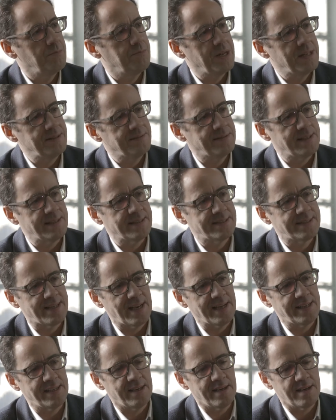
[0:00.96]
blending
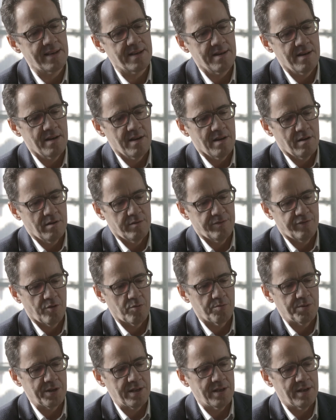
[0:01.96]
sake, for
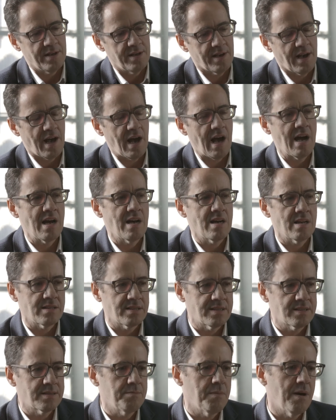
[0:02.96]
me,
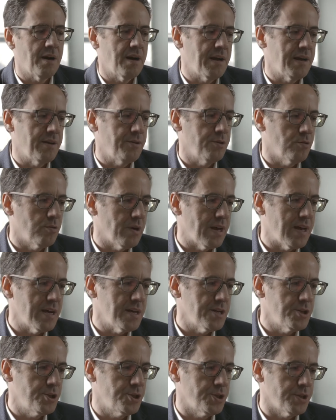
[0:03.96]
as my
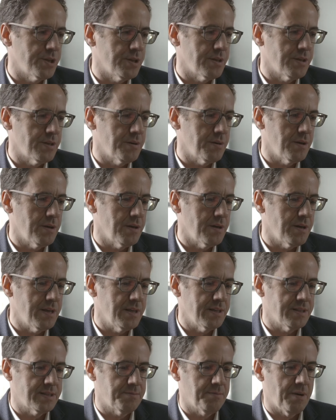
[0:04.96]
knowledge
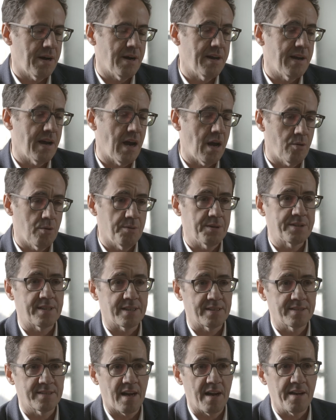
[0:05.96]
is my
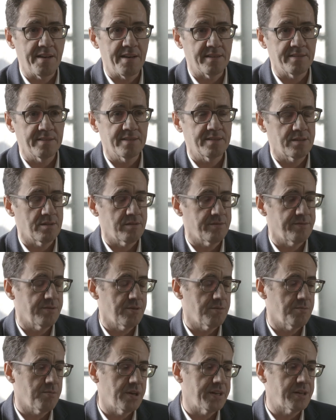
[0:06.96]
aromatic science of
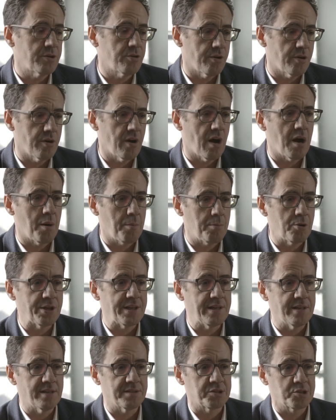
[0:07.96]
molecular
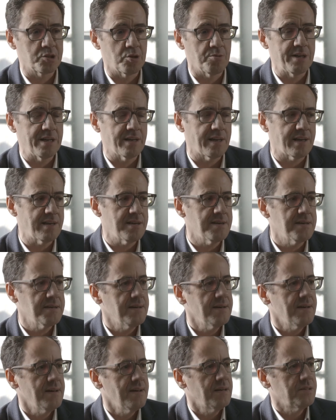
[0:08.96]
harmony and sommelier.
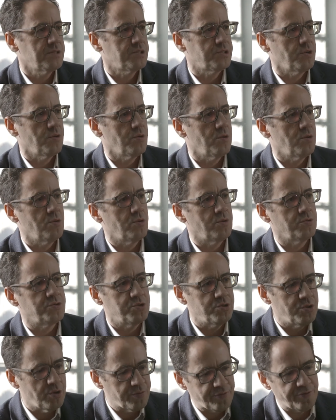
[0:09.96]
So
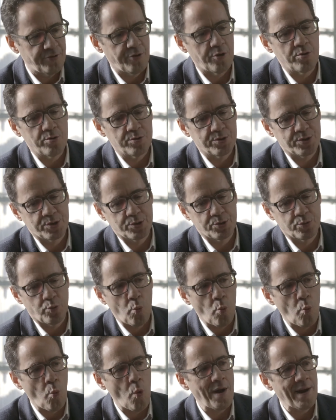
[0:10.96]
the first
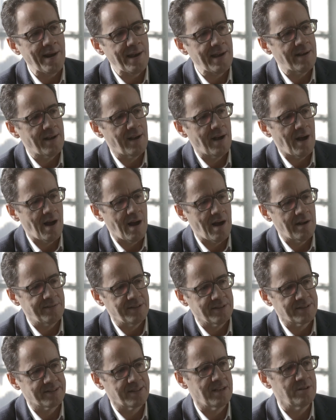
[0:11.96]
way I
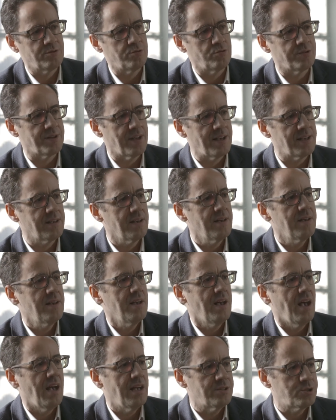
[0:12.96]
decide to take
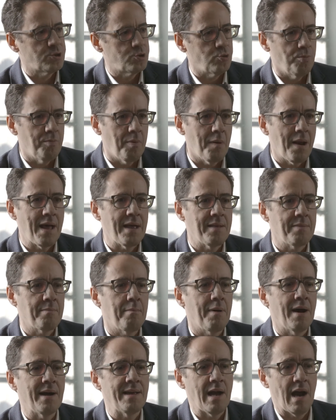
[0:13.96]
is to blend
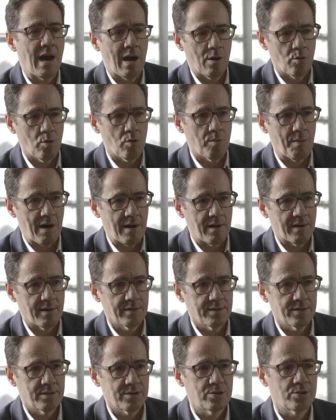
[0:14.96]
by aroma.
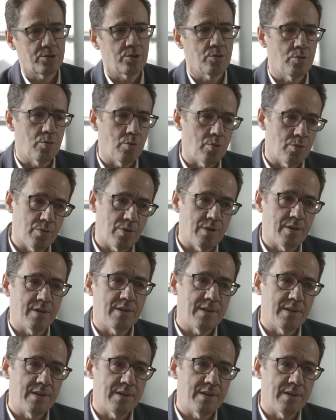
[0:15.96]
So